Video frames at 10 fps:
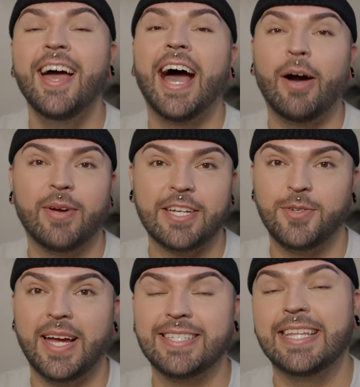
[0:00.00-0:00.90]
I will catch
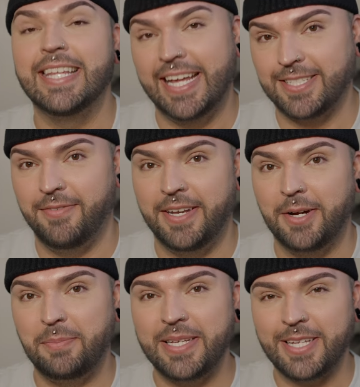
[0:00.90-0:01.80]
you guys in the next
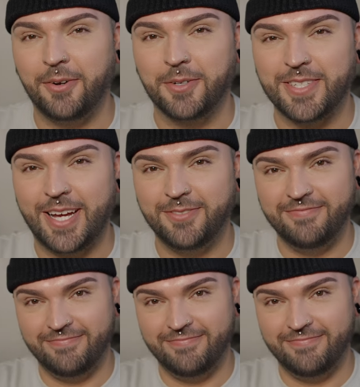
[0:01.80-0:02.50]
video. Peace out, Girl Scout.